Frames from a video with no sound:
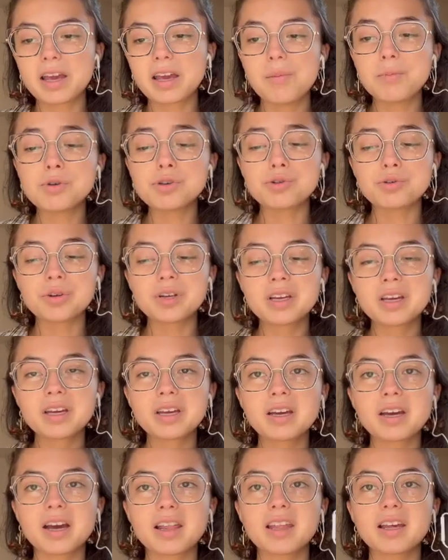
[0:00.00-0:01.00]
enjoying
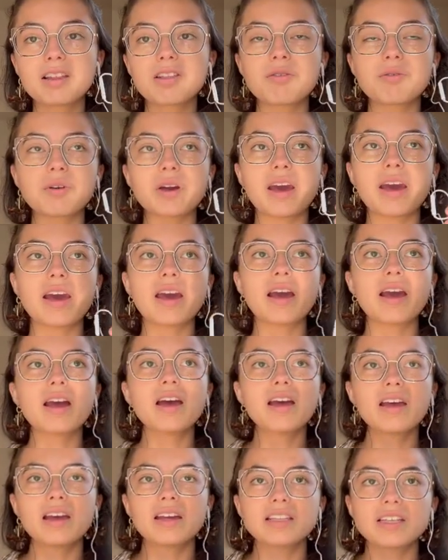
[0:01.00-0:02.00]
it. I think it's okay.
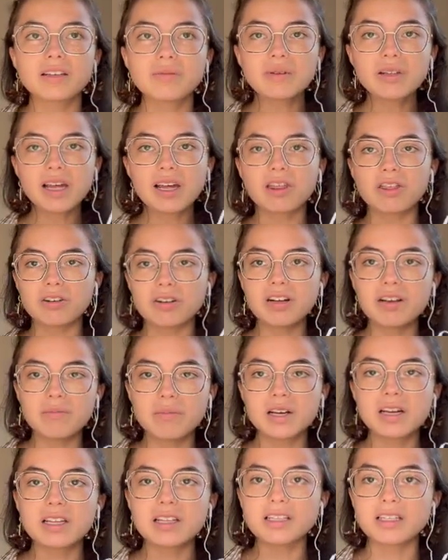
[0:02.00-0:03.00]
It takes me like 30
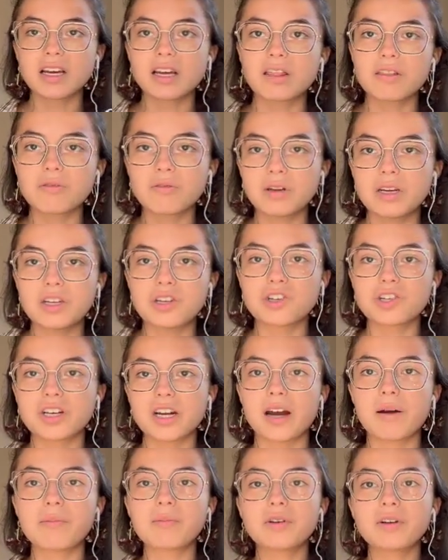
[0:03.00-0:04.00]
minutes to get through each
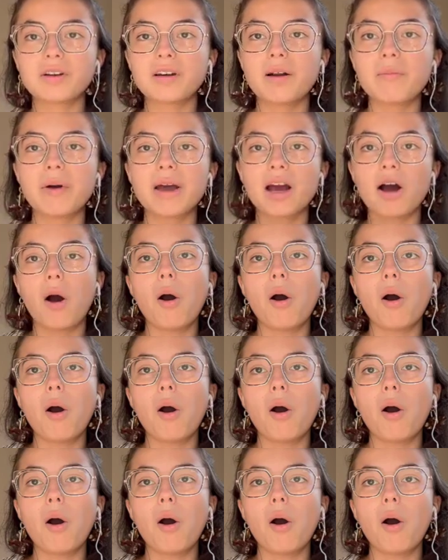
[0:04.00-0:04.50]
chapter, and I'm like,